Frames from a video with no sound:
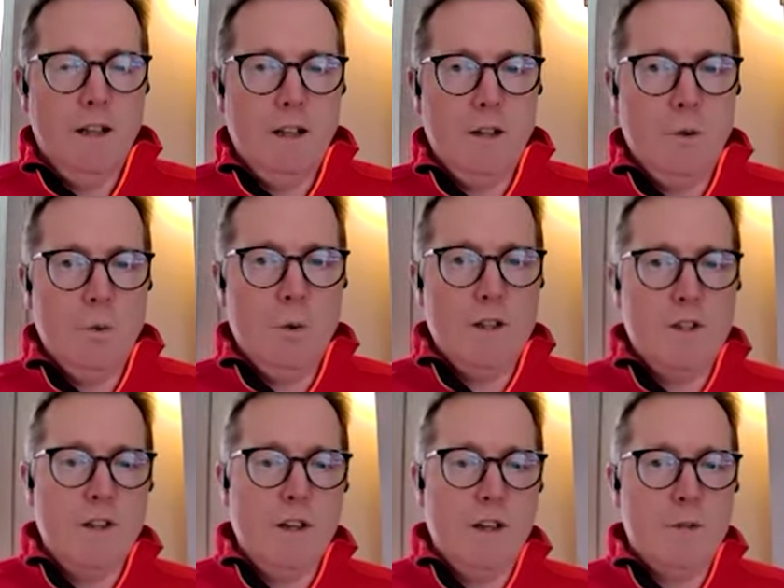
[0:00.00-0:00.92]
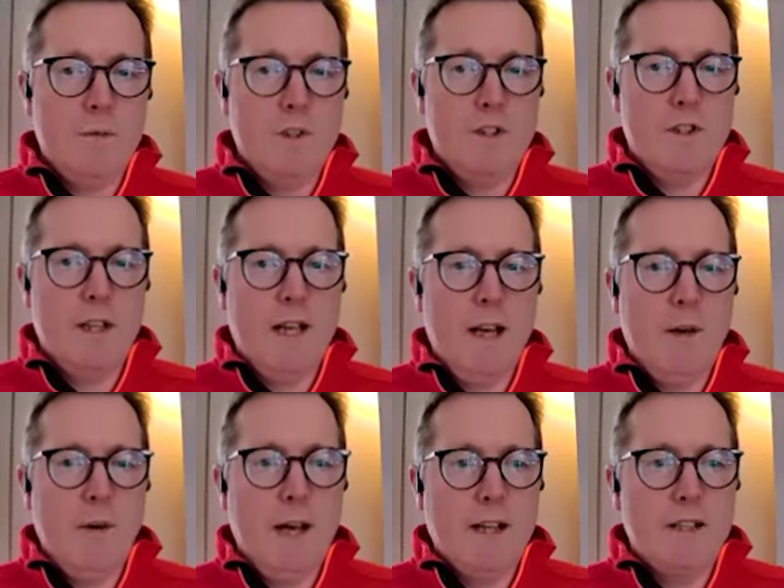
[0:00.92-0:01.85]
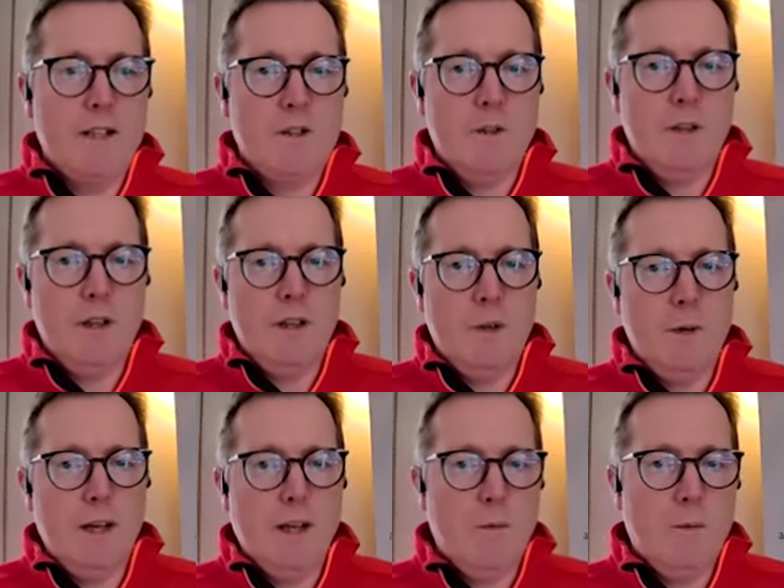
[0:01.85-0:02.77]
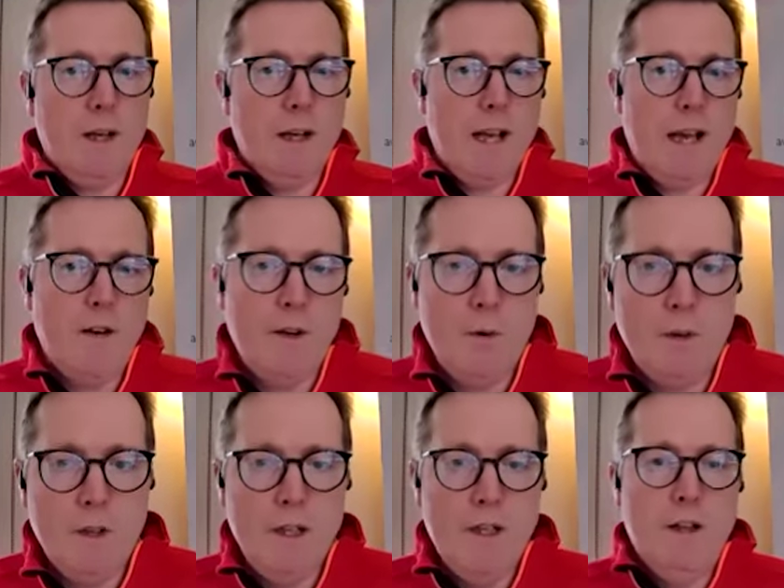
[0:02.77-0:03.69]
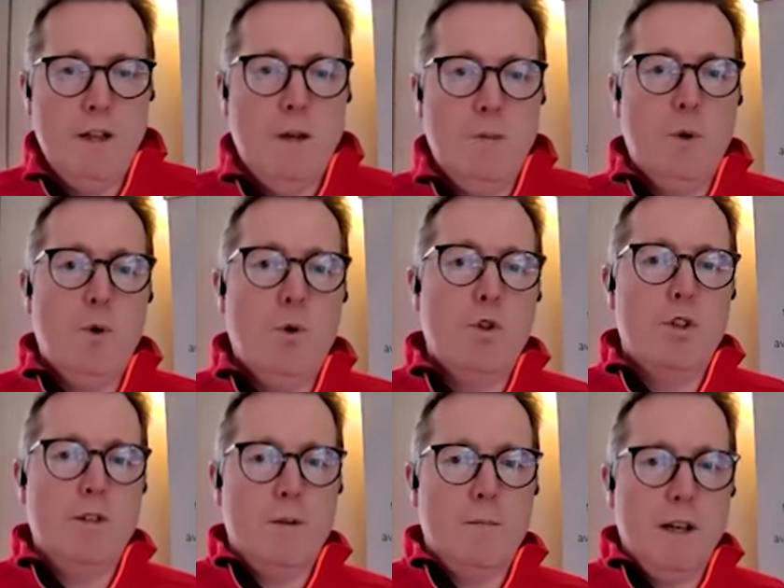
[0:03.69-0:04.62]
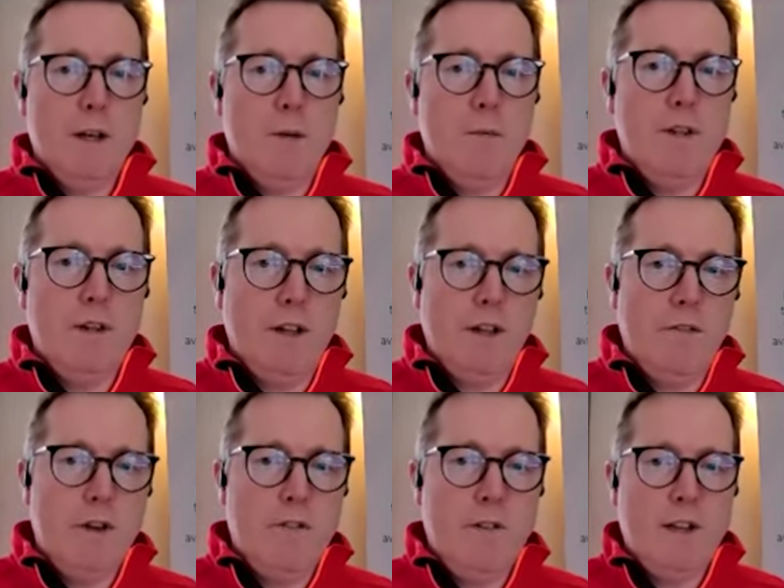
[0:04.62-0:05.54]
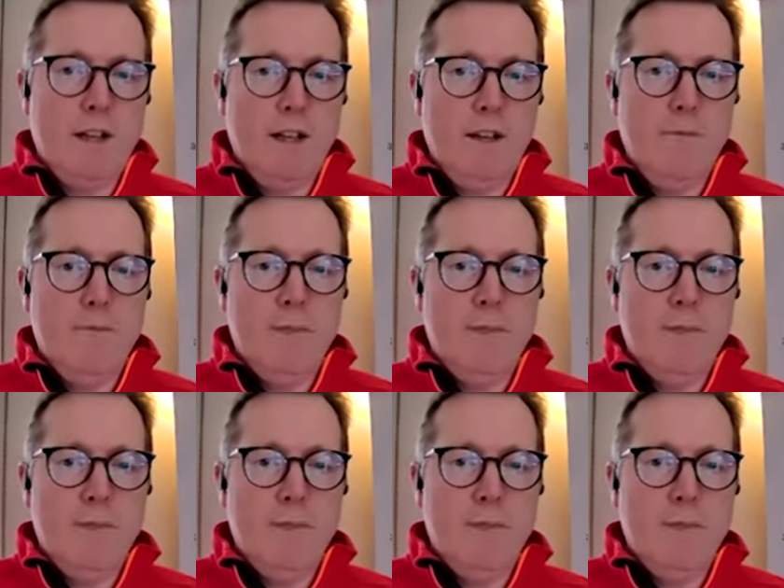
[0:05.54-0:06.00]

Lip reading: And all we're doing is we're just allowing you access to it early. We allow you a portion of the money. We don't give you everything.